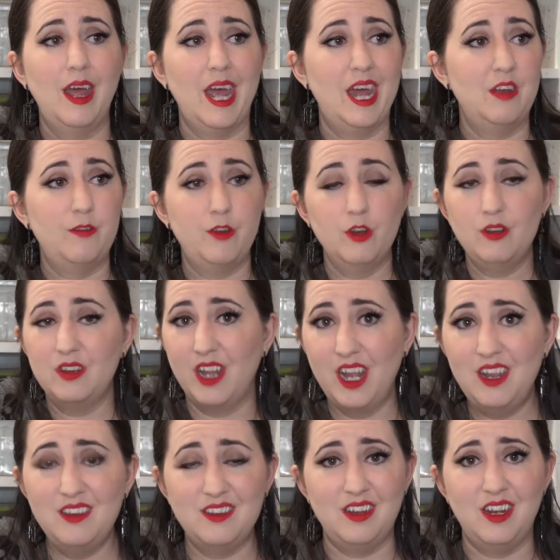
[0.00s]
And if you're
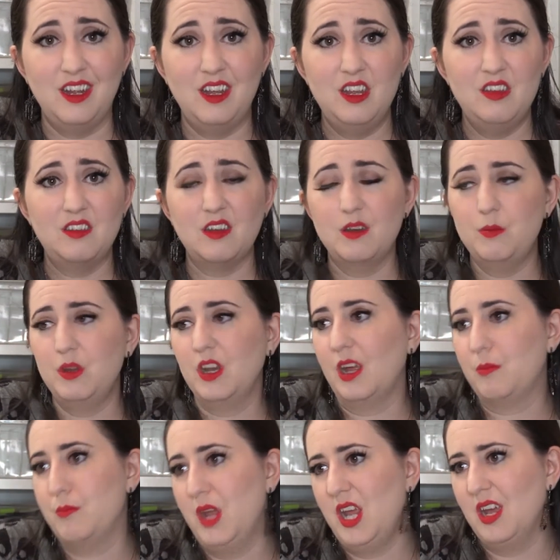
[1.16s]
lazy, he's going to be
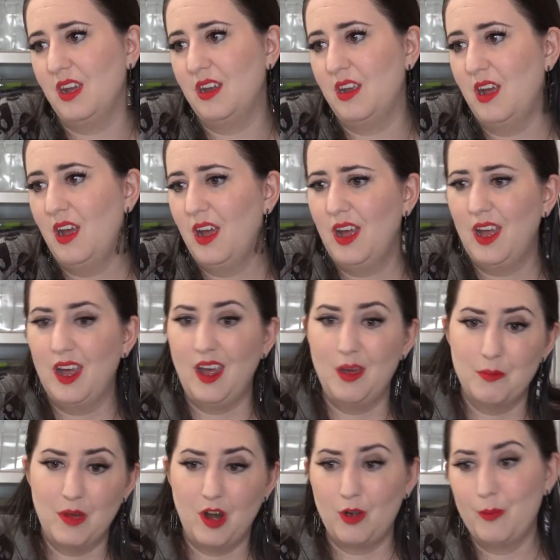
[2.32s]
like, "Man,
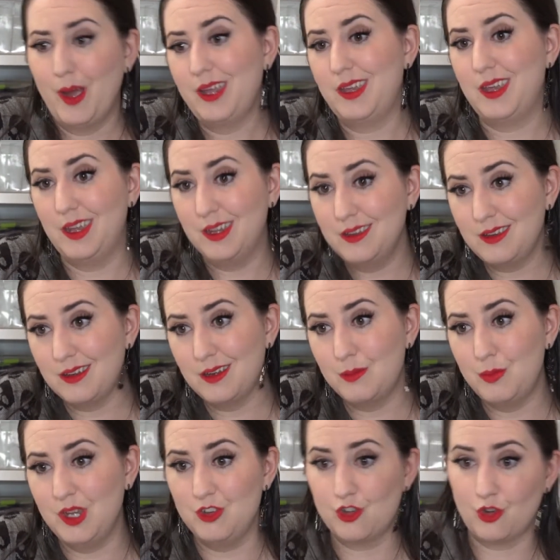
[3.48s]
am are my kids going to
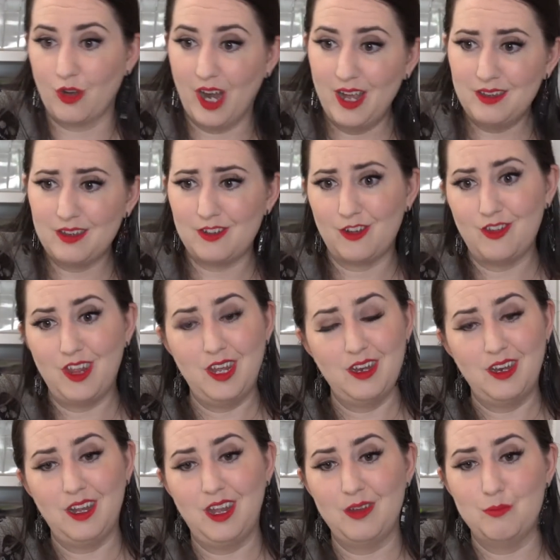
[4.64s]
be dressed are they going
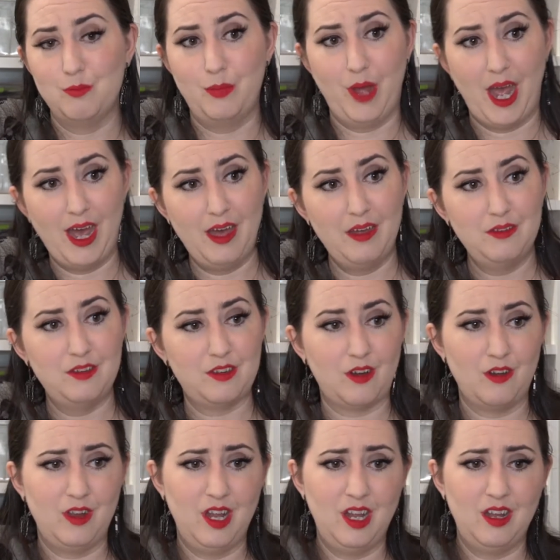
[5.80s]
to get baths
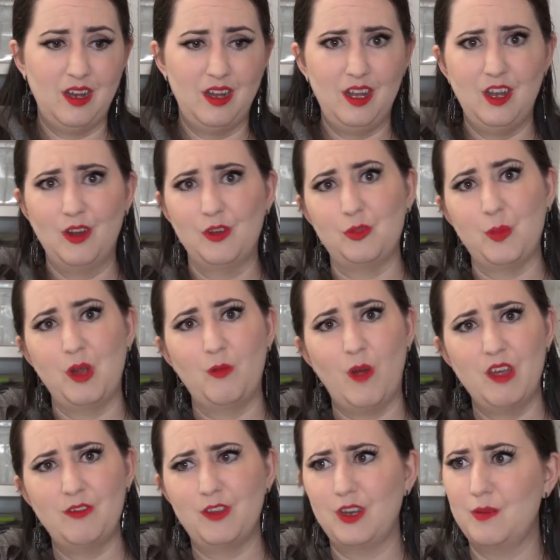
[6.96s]
are they going to you know is my
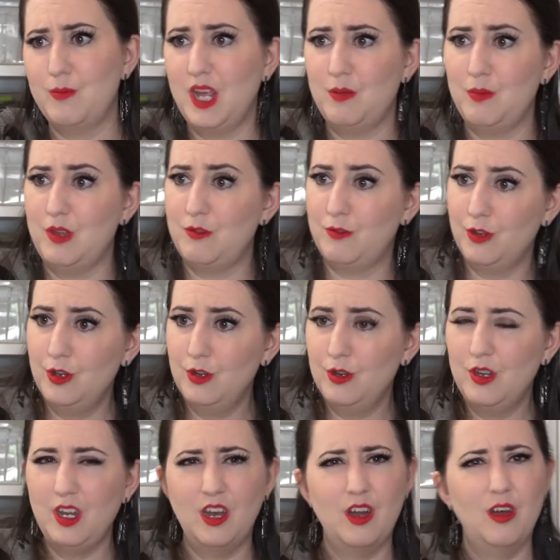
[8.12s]
wife going to make me
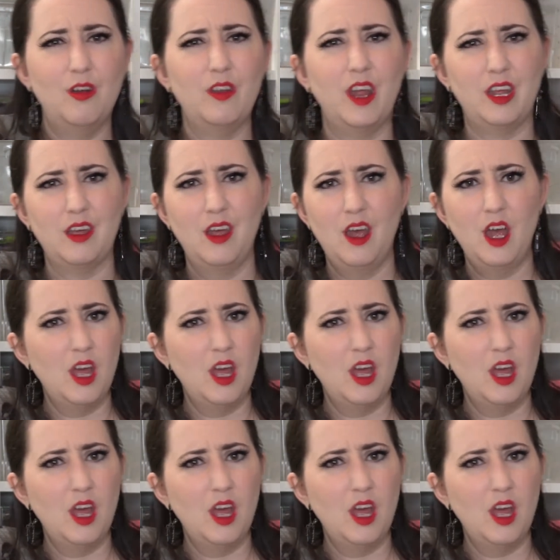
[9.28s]
food you know like